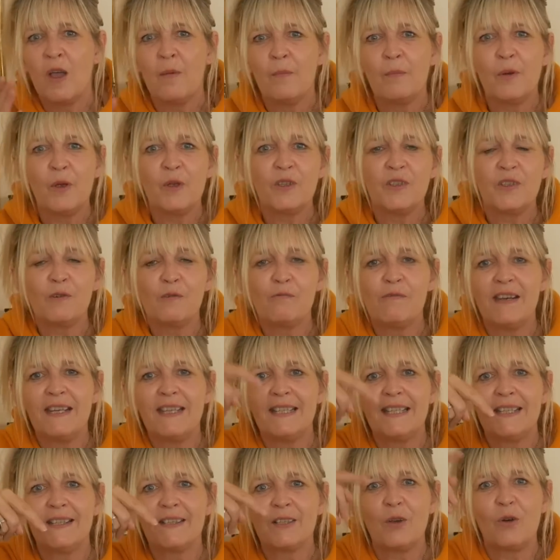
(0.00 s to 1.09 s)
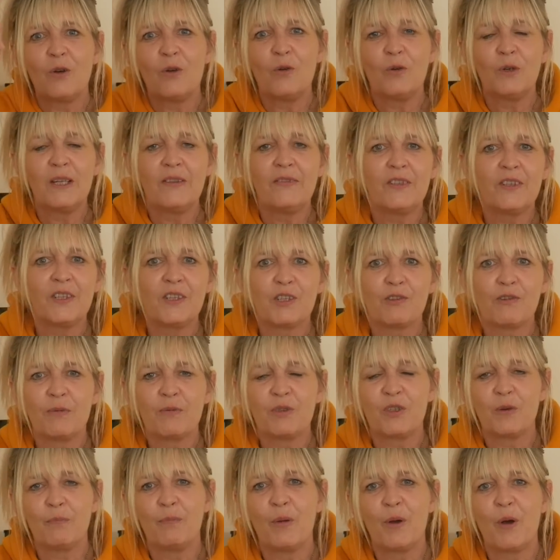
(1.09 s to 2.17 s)
Personal readings all in the
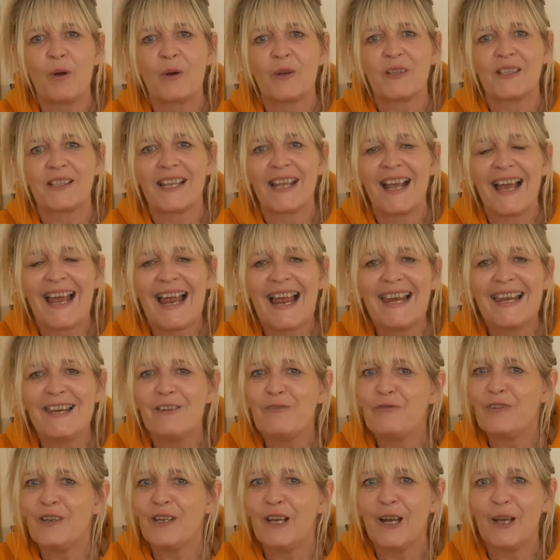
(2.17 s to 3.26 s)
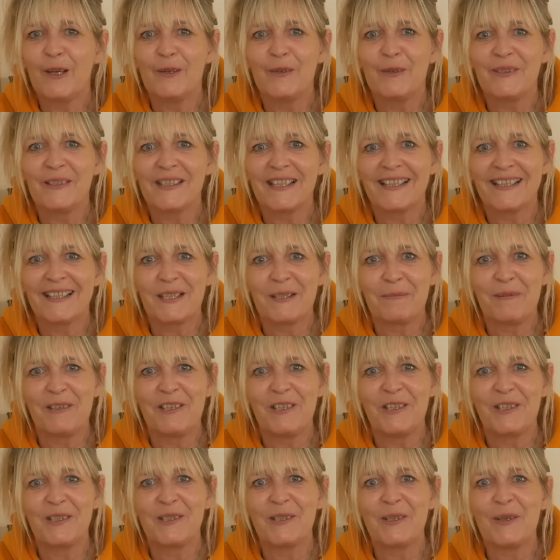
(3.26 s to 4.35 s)
description box. I love you loads and I'll speak
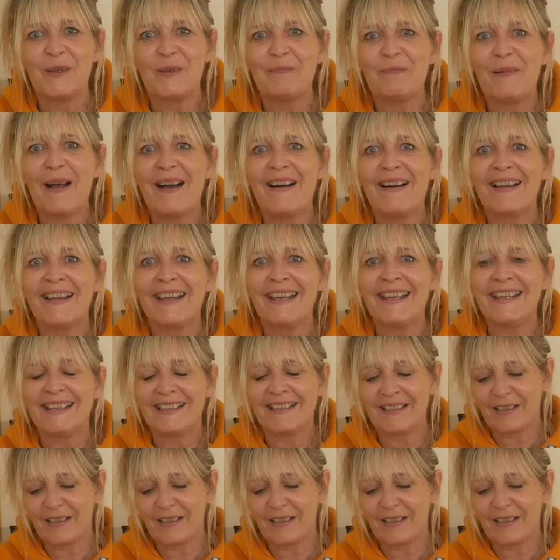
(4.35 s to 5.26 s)
to you soon. Bye.